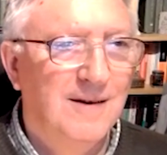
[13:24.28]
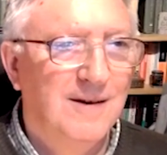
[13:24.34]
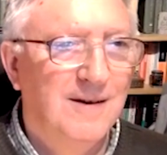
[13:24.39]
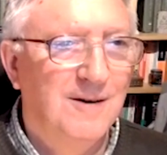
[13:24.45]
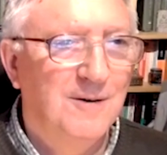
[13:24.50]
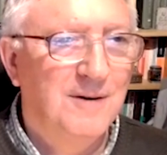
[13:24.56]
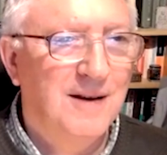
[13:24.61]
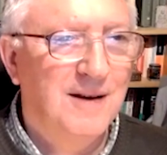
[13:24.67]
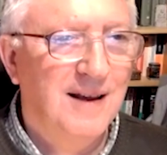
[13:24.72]

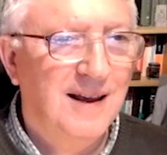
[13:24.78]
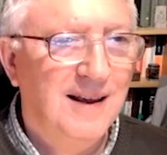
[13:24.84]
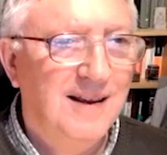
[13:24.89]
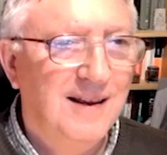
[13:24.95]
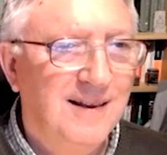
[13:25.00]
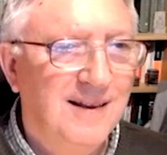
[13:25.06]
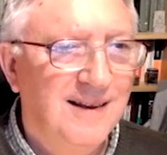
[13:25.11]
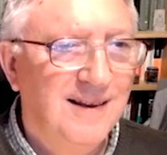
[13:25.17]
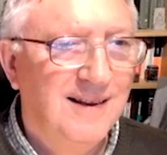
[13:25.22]
Okay.
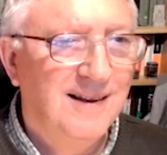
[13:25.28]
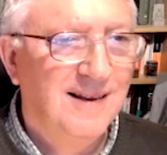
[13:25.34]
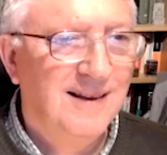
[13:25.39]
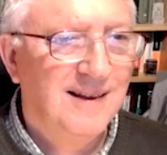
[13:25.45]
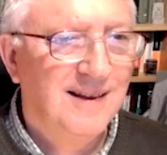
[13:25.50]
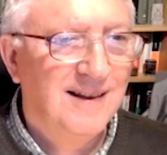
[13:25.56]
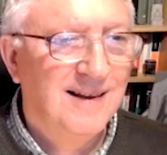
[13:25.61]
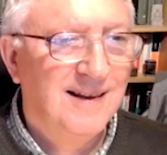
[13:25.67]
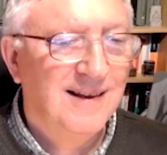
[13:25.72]

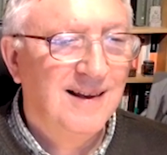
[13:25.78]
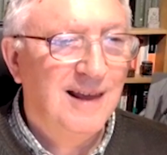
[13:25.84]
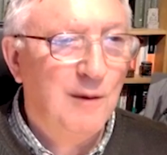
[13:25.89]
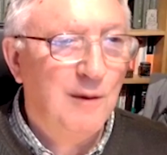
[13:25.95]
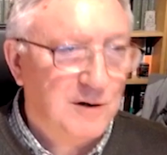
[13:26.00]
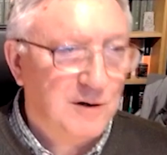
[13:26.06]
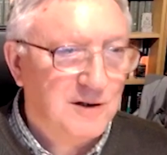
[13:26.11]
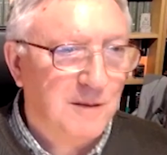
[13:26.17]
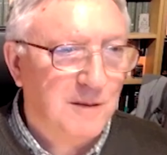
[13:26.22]
He
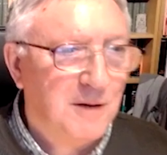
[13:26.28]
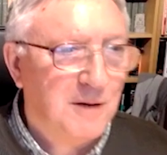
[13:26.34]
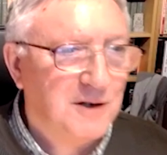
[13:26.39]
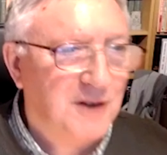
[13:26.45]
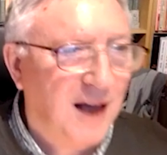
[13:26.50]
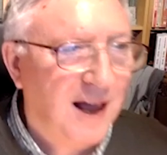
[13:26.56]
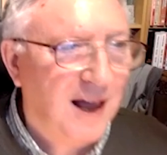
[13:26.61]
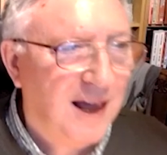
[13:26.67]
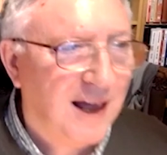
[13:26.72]
was the
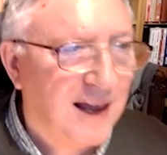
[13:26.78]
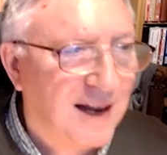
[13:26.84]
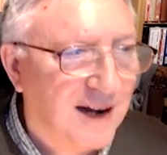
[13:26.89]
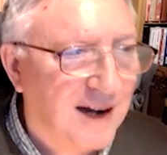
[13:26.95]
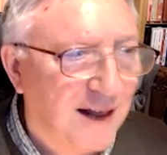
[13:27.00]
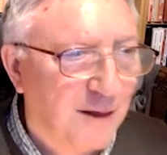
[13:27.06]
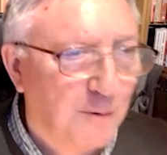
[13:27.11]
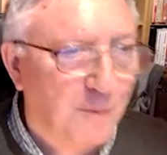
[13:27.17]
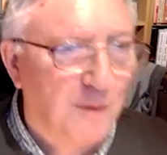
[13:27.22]
Messiah, in
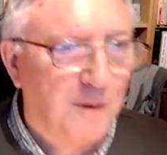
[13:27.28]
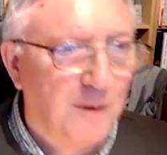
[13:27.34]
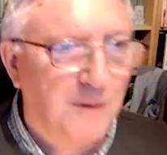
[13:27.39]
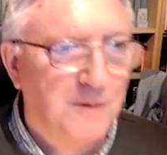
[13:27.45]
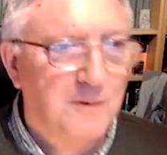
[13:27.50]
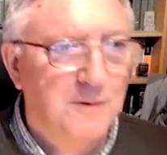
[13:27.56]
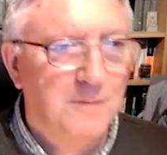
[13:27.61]
other words.